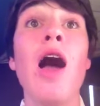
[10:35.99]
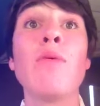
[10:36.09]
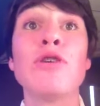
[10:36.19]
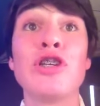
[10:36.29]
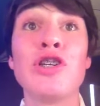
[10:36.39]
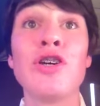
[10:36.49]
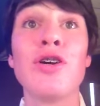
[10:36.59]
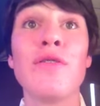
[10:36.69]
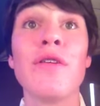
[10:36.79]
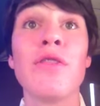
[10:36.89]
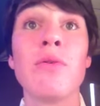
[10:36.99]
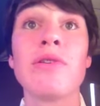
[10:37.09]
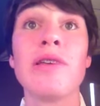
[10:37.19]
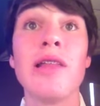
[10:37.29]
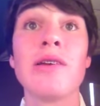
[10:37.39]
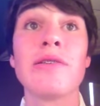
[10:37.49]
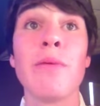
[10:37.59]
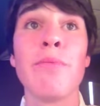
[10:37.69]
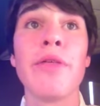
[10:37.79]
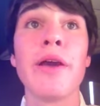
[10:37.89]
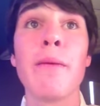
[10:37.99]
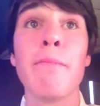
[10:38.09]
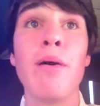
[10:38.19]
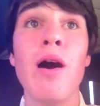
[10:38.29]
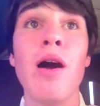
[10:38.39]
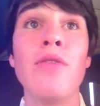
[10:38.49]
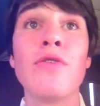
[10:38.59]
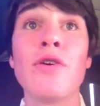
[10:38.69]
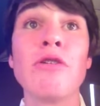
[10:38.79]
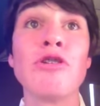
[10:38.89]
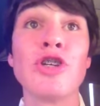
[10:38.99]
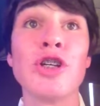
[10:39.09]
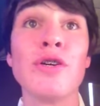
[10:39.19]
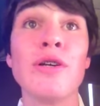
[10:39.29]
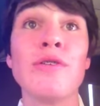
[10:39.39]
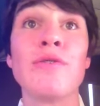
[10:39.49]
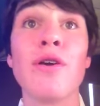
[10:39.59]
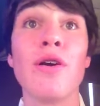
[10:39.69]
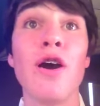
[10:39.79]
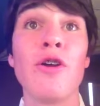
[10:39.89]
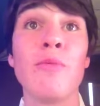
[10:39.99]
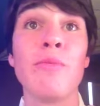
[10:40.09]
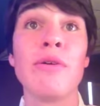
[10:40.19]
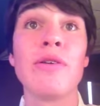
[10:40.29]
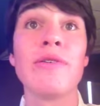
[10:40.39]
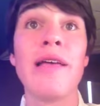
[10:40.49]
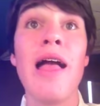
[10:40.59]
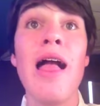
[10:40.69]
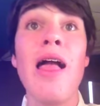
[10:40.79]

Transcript: I was sure that they were selling something, bonds or insurance or automobiles.